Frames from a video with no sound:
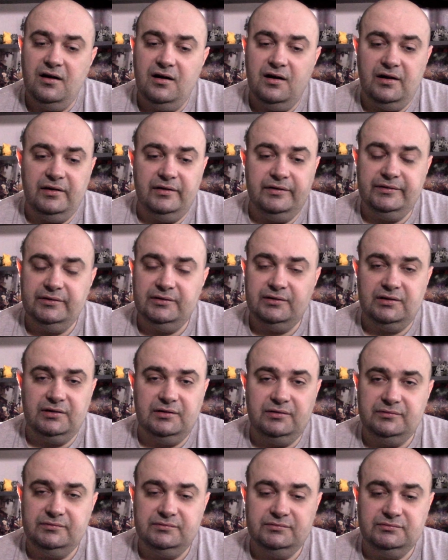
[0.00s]
I don't know
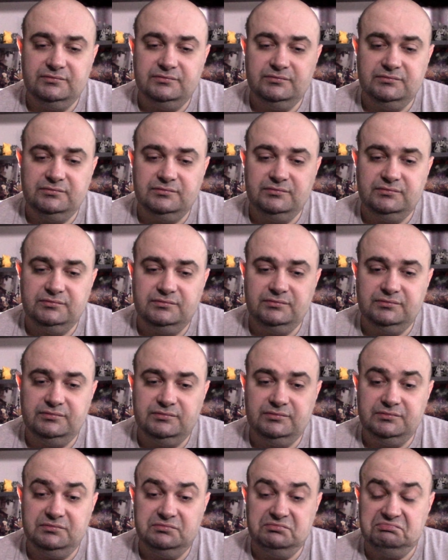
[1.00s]

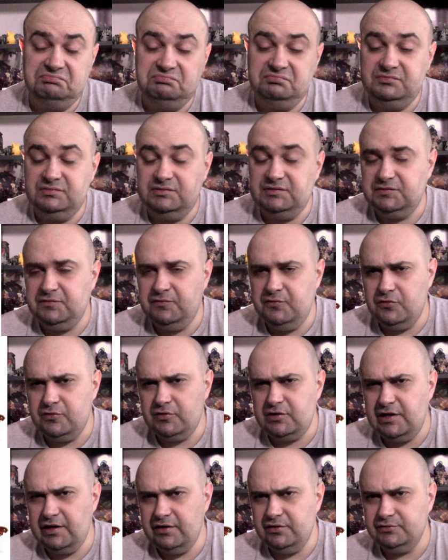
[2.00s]
how
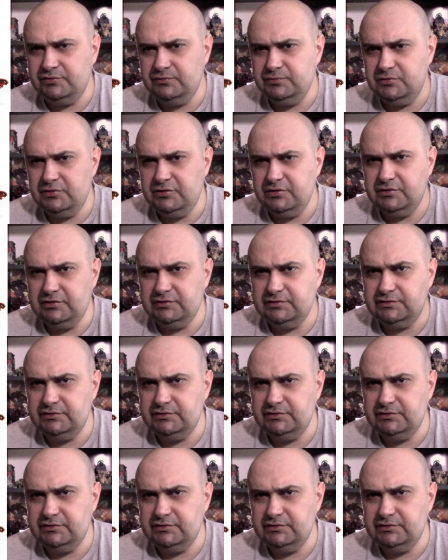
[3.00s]
four Chaos Warrior and a